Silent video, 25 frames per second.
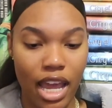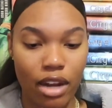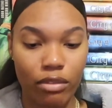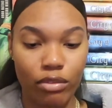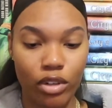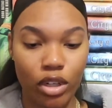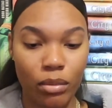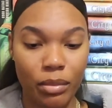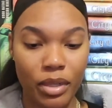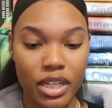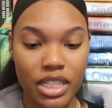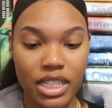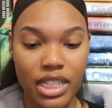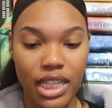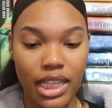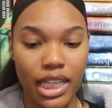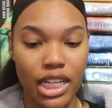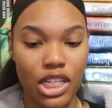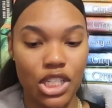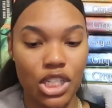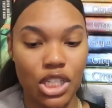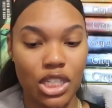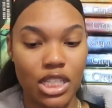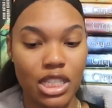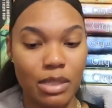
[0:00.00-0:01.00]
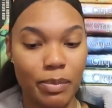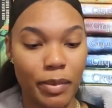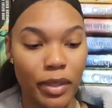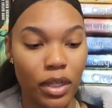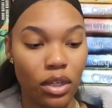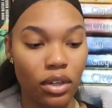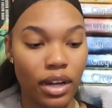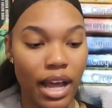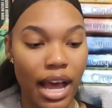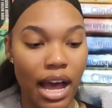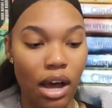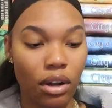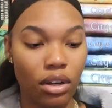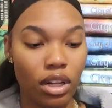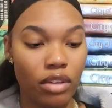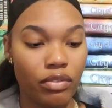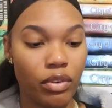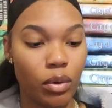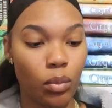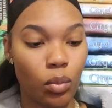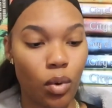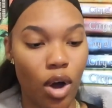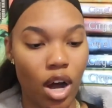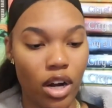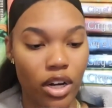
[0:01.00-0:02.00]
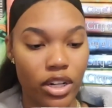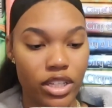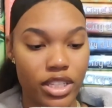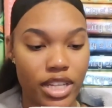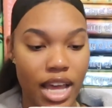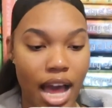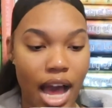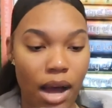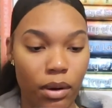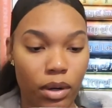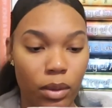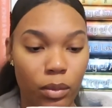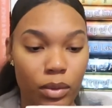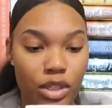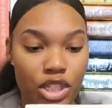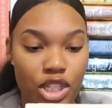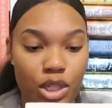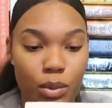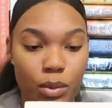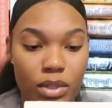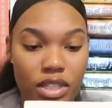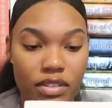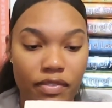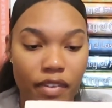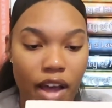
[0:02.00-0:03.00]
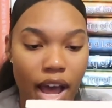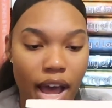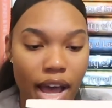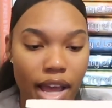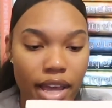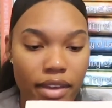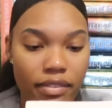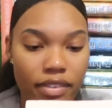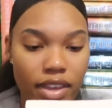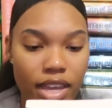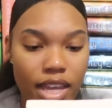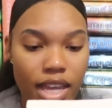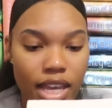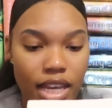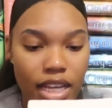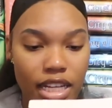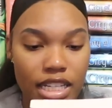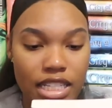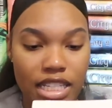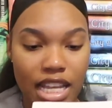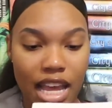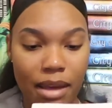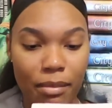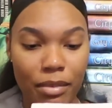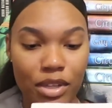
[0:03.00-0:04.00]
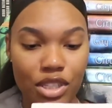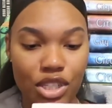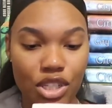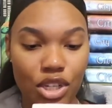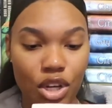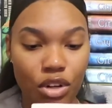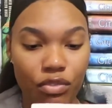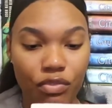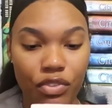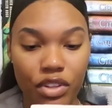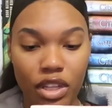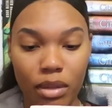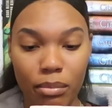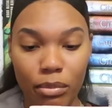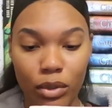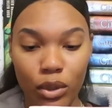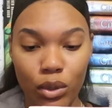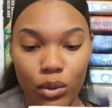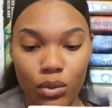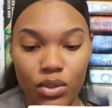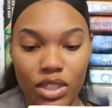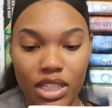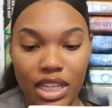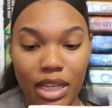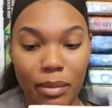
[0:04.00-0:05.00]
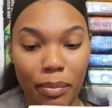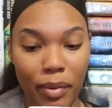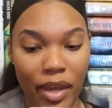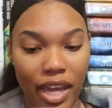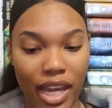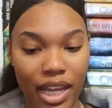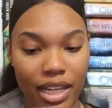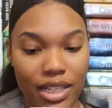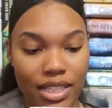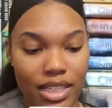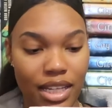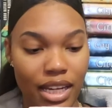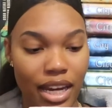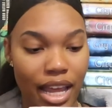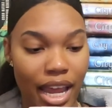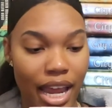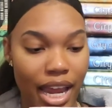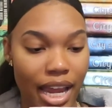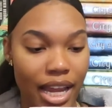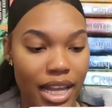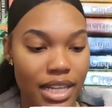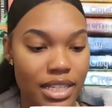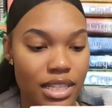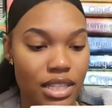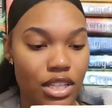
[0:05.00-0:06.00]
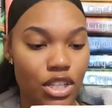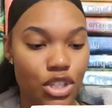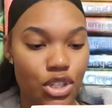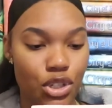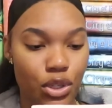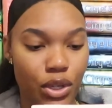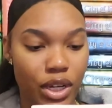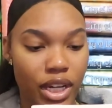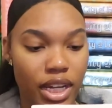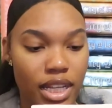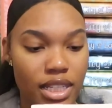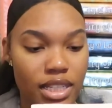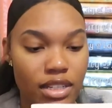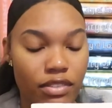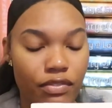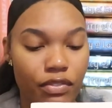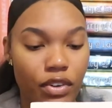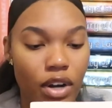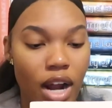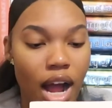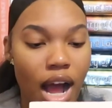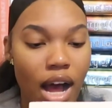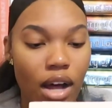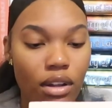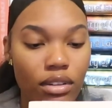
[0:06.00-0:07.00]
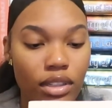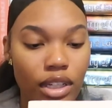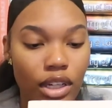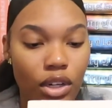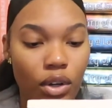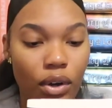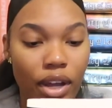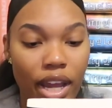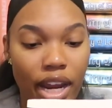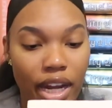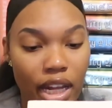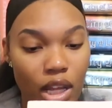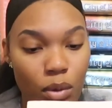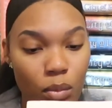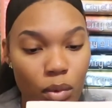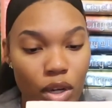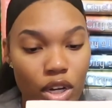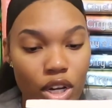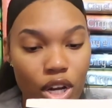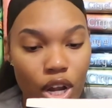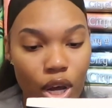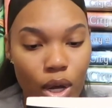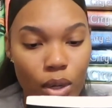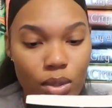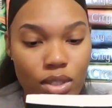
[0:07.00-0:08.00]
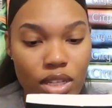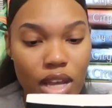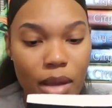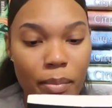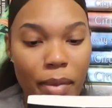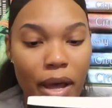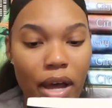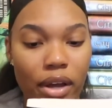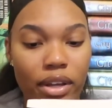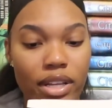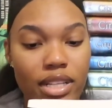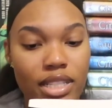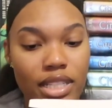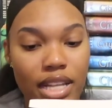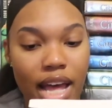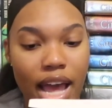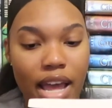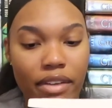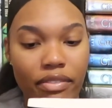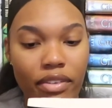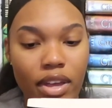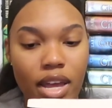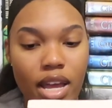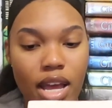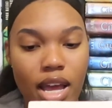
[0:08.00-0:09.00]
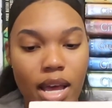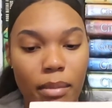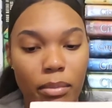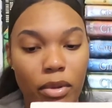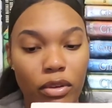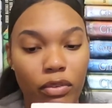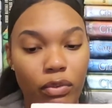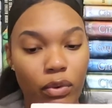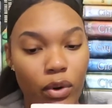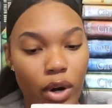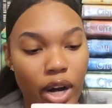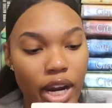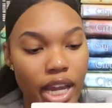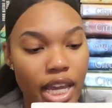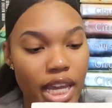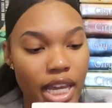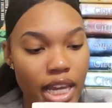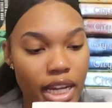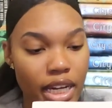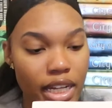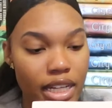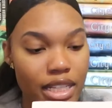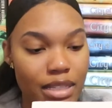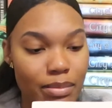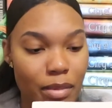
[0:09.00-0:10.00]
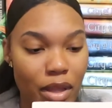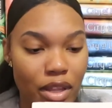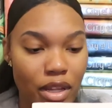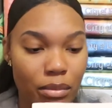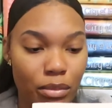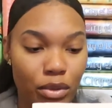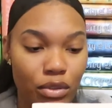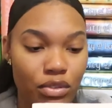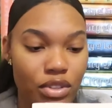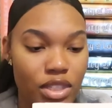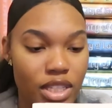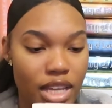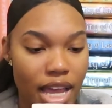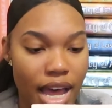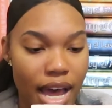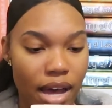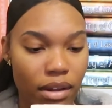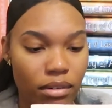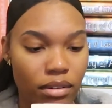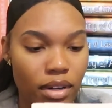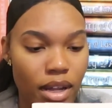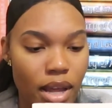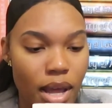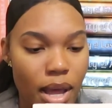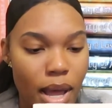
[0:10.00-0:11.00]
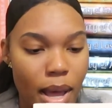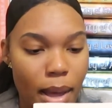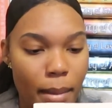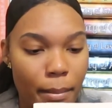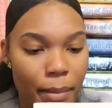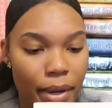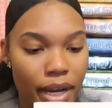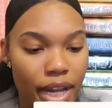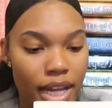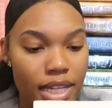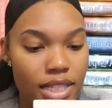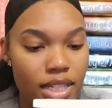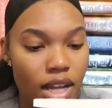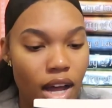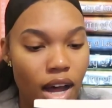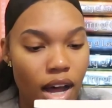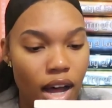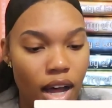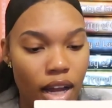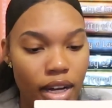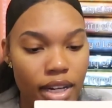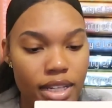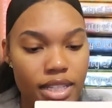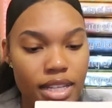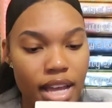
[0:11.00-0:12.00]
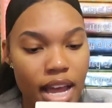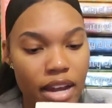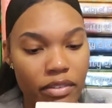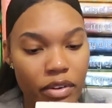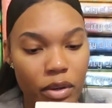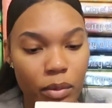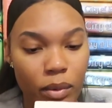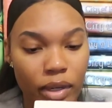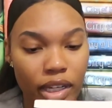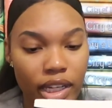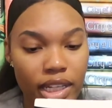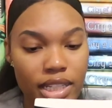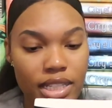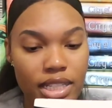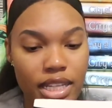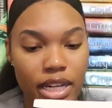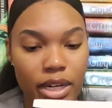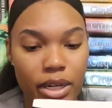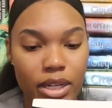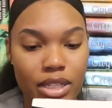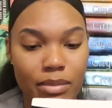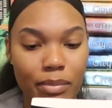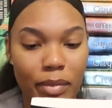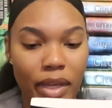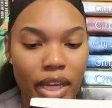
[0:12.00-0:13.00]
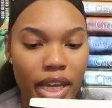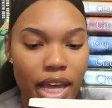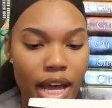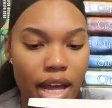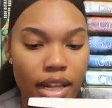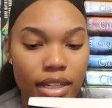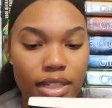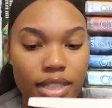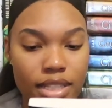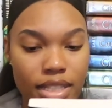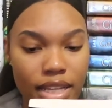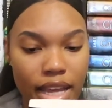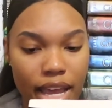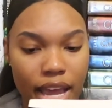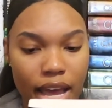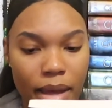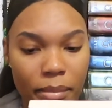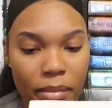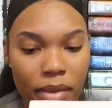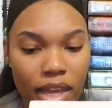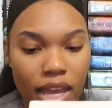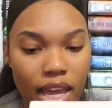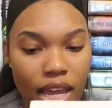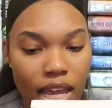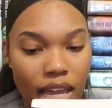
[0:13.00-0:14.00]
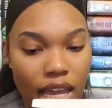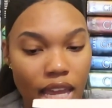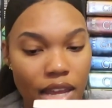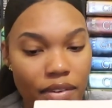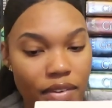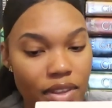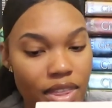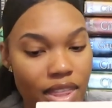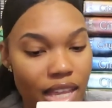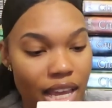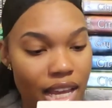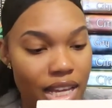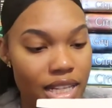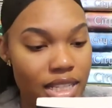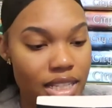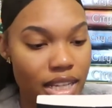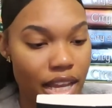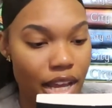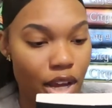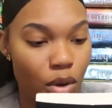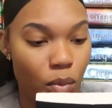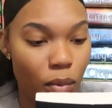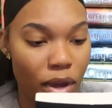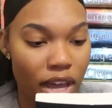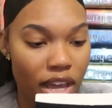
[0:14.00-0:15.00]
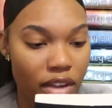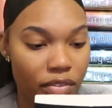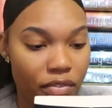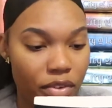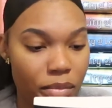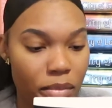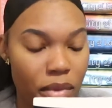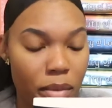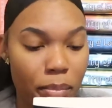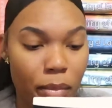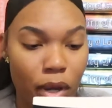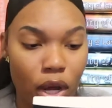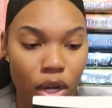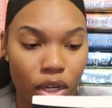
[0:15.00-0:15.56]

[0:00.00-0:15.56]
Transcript: and rumors say that she spilled out of a water tower when she was 5. Sam is known for the moons he paints and hangs in the trees, and for how little anyone knows about his life before he and his mother moved to town. But as odd as everyone considers Miel and Sam, even they stay away from the